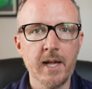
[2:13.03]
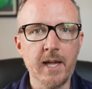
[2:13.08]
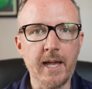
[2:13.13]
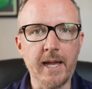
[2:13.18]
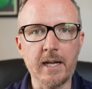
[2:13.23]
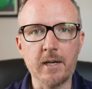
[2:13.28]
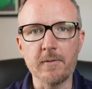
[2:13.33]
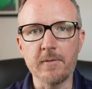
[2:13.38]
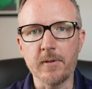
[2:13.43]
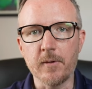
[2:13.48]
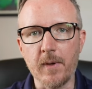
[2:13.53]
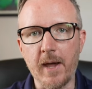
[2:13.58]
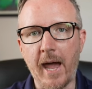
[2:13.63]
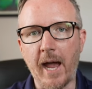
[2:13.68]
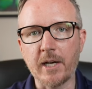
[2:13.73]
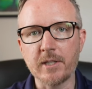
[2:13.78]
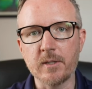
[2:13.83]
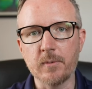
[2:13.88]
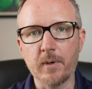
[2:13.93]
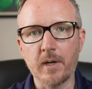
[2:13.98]
And if you
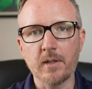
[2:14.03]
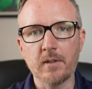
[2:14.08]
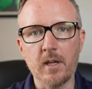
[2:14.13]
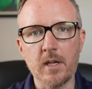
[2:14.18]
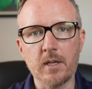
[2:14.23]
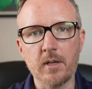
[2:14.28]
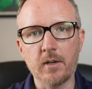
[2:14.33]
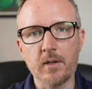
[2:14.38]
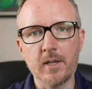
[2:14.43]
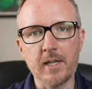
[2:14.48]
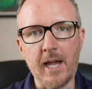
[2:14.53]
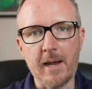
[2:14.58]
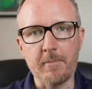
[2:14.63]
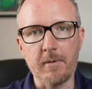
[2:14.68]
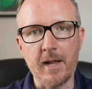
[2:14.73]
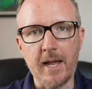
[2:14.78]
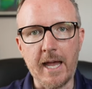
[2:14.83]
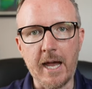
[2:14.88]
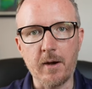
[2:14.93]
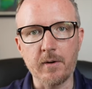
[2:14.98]
actually want to take your
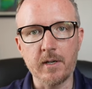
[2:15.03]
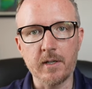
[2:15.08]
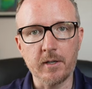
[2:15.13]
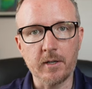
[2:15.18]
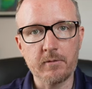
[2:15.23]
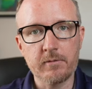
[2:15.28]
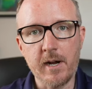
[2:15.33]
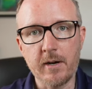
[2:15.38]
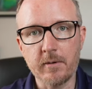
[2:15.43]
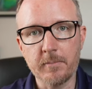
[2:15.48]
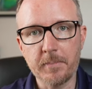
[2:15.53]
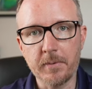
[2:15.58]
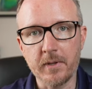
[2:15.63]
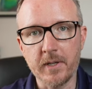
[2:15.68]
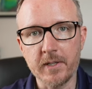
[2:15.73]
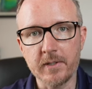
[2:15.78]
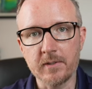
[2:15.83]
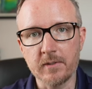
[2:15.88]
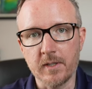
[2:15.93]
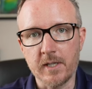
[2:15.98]
camera out in a crowded
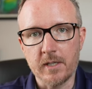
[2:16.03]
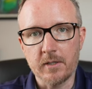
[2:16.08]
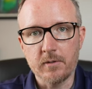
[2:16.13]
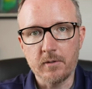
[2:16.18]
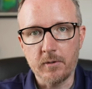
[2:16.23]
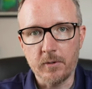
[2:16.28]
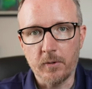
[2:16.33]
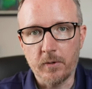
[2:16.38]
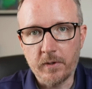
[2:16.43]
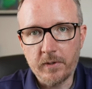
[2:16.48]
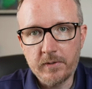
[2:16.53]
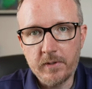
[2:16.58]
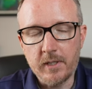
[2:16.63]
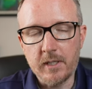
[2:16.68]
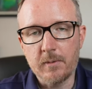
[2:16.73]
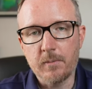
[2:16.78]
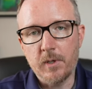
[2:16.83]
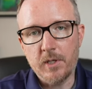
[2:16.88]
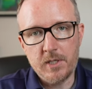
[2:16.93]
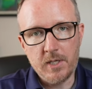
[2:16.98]
place like New York
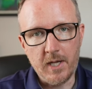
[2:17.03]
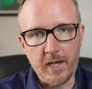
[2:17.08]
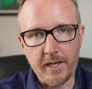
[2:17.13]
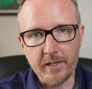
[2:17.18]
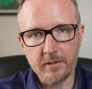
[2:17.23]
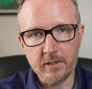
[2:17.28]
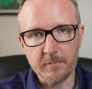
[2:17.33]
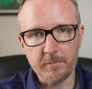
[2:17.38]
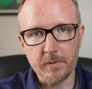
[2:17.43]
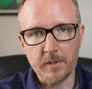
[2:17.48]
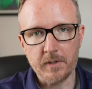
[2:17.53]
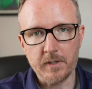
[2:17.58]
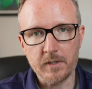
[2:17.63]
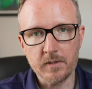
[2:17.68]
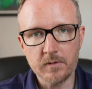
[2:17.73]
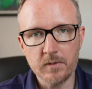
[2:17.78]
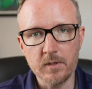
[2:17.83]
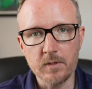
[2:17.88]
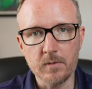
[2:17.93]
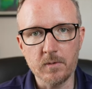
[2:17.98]
City, which I typically
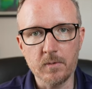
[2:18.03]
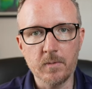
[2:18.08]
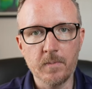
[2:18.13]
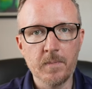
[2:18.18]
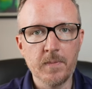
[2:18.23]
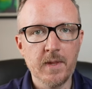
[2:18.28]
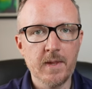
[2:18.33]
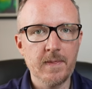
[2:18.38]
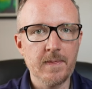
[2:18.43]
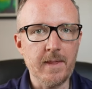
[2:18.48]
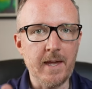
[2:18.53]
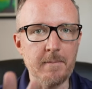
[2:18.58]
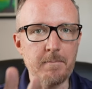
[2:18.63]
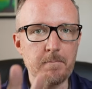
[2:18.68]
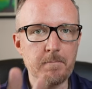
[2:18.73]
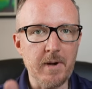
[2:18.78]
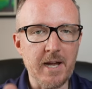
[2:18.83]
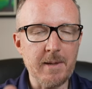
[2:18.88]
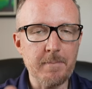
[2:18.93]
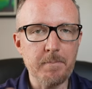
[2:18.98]
do, that
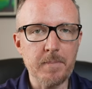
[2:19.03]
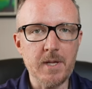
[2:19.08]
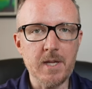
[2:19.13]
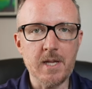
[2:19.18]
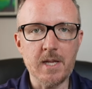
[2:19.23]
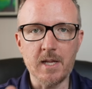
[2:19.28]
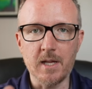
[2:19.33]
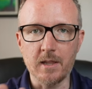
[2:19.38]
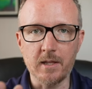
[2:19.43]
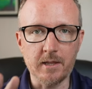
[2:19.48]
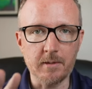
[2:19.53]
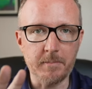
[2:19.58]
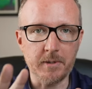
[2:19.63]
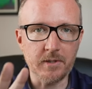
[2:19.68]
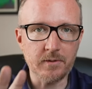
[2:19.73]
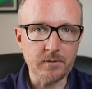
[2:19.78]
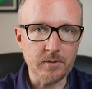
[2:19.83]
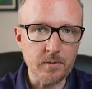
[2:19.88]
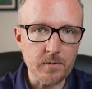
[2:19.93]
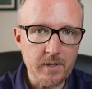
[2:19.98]
might be a little
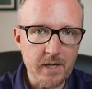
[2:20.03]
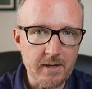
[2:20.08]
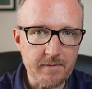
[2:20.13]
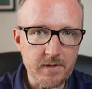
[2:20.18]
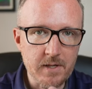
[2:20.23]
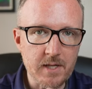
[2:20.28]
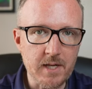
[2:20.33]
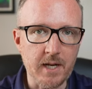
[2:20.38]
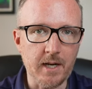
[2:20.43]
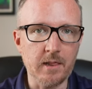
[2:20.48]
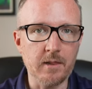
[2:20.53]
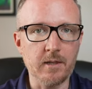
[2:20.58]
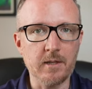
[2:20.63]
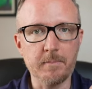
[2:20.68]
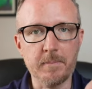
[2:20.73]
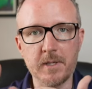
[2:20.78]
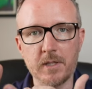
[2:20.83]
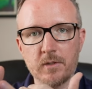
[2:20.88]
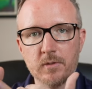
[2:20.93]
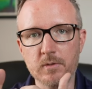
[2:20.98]
bit too heavy and a little
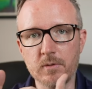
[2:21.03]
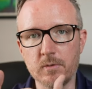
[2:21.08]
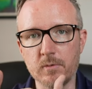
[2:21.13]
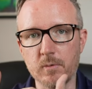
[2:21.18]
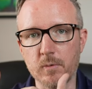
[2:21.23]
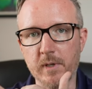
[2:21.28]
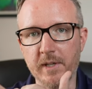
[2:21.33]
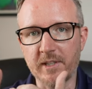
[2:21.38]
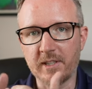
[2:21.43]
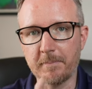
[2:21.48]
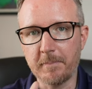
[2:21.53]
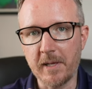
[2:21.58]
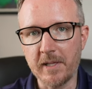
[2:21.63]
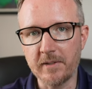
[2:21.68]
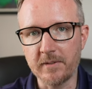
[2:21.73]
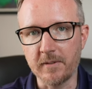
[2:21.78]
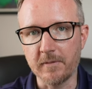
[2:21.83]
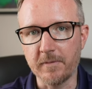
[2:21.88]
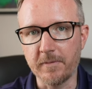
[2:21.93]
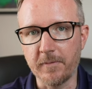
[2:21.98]
bit too
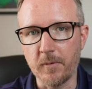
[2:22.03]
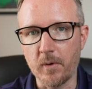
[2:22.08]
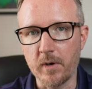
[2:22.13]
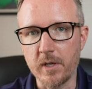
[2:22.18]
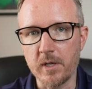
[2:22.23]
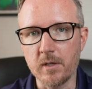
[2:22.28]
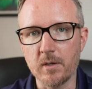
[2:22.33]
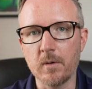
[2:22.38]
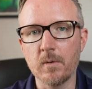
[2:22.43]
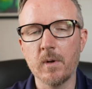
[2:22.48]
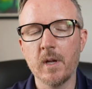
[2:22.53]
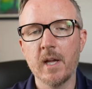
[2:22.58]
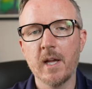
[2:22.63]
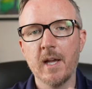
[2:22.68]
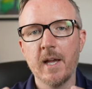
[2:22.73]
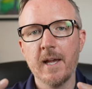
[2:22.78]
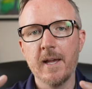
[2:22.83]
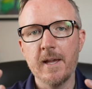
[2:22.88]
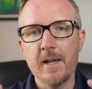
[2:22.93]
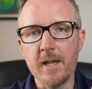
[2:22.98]
expensive for you,
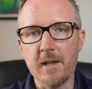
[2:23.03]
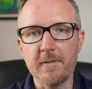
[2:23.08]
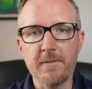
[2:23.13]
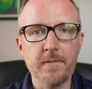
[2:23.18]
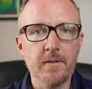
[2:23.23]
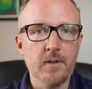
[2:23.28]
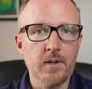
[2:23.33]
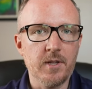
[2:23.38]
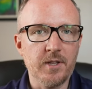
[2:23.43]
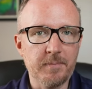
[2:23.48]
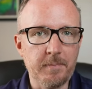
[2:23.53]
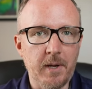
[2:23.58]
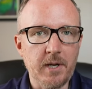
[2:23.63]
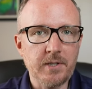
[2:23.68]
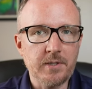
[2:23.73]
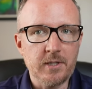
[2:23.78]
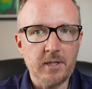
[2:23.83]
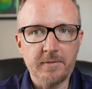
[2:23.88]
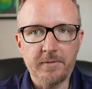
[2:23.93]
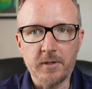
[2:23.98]
if
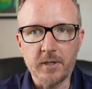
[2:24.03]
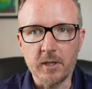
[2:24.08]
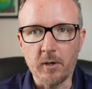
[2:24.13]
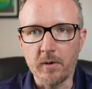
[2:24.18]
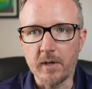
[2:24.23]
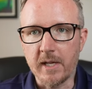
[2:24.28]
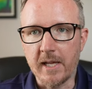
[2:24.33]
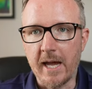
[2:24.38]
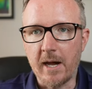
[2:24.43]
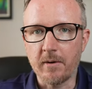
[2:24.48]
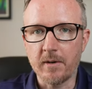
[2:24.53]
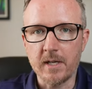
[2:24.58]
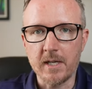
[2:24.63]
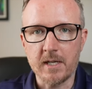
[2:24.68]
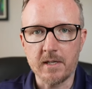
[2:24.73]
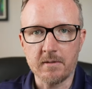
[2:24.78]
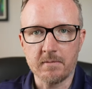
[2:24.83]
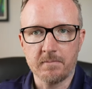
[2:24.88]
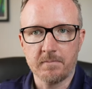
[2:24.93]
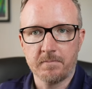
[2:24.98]
especially if you're going out
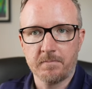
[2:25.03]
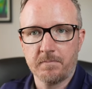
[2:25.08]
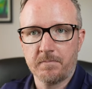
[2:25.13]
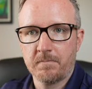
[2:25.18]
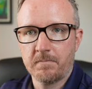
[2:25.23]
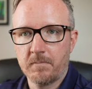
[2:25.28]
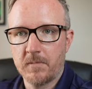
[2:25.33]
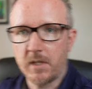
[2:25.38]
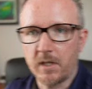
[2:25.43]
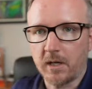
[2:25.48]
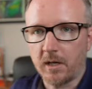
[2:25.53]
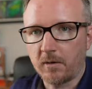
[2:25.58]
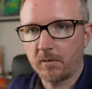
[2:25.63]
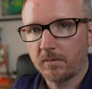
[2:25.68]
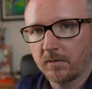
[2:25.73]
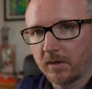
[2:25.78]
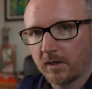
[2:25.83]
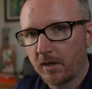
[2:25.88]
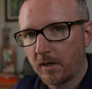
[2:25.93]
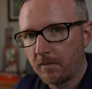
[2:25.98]
in, you know,
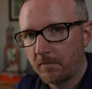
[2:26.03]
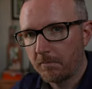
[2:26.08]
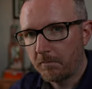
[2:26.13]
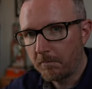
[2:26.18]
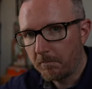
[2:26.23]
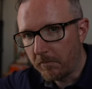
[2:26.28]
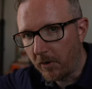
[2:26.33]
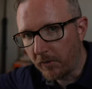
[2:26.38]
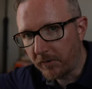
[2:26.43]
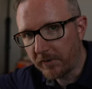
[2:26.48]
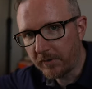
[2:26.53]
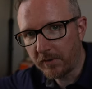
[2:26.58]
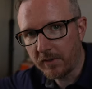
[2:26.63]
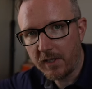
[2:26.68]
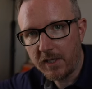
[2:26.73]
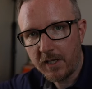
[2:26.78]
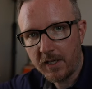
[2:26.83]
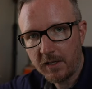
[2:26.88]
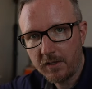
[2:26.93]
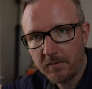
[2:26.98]

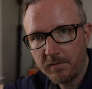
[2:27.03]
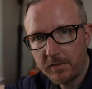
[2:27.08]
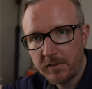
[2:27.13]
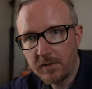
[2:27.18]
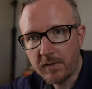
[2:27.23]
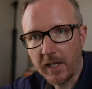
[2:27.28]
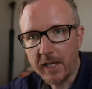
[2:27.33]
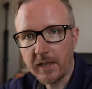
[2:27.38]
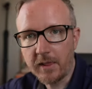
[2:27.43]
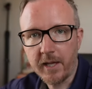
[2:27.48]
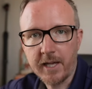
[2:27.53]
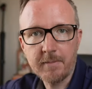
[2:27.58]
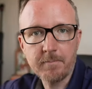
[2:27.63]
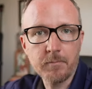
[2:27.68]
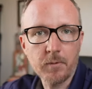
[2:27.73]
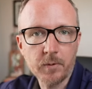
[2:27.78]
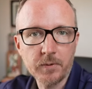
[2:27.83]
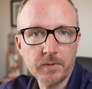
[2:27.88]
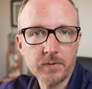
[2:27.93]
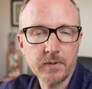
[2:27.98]
mostly daylight,
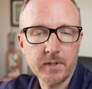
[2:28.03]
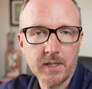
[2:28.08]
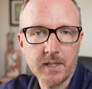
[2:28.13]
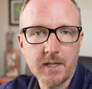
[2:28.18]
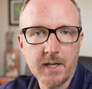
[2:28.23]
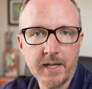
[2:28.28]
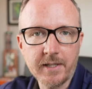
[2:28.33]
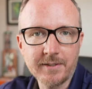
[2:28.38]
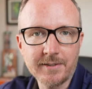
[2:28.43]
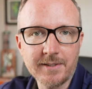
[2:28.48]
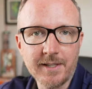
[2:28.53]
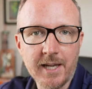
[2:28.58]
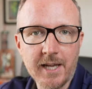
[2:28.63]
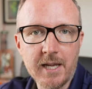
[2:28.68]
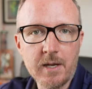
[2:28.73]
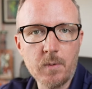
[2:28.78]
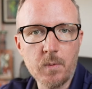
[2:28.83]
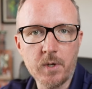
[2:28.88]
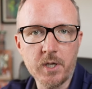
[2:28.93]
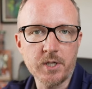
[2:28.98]
mostly a nice
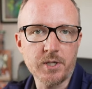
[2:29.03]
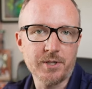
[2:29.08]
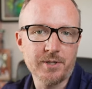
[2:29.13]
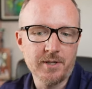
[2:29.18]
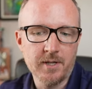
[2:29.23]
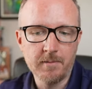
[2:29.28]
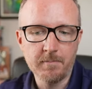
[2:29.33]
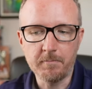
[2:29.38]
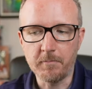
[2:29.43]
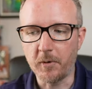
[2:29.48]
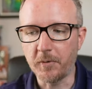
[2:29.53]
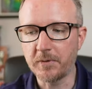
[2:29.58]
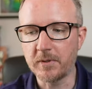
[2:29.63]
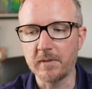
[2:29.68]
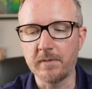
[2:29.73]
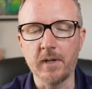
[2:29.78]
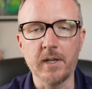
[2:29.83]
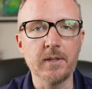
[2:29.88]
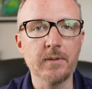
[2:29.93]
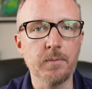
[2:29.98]
day, which
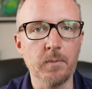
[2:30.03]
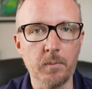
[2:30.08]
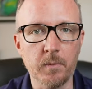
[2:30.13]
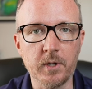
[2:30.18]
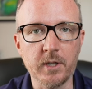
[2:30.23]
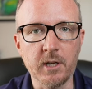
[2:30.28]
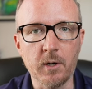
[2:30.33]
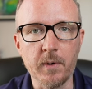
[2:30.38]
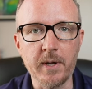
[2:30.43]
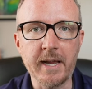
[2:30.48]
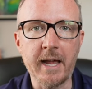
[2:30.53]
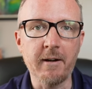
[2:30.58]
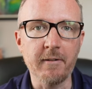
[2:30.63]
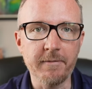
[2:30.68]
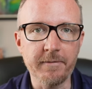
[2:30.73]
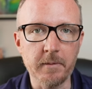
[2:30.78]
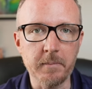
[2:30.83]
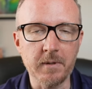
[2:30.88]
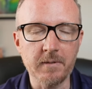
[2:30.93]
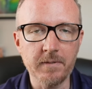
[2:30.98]
most of us, when we're going
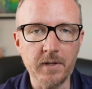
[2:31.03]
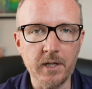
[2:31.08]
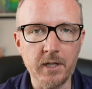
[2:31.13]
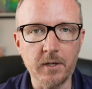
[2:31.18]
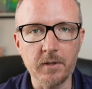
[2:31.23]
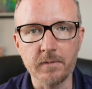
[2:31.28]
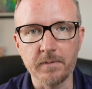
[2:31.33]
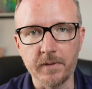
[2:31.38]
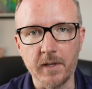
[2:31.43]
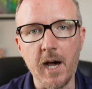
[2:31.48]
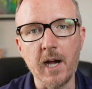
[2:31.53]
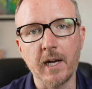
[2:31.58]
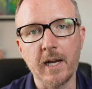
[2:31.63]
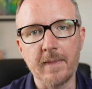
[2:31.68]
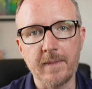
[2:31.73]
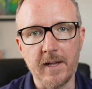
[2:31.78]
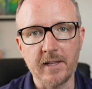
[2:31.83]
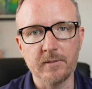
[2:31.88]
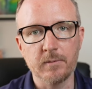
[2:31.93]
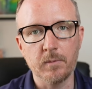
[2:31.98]
out filming videos,
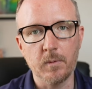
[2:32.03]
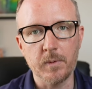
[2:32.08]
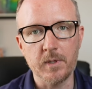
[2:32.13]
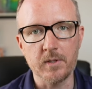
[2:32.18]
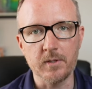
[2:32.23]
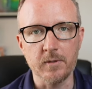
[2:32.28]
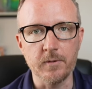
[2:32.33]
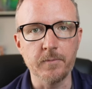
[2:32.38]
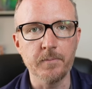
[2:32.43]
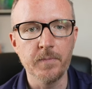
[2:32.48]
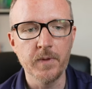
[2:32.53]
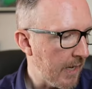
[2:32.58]
vlogging, that's what we do.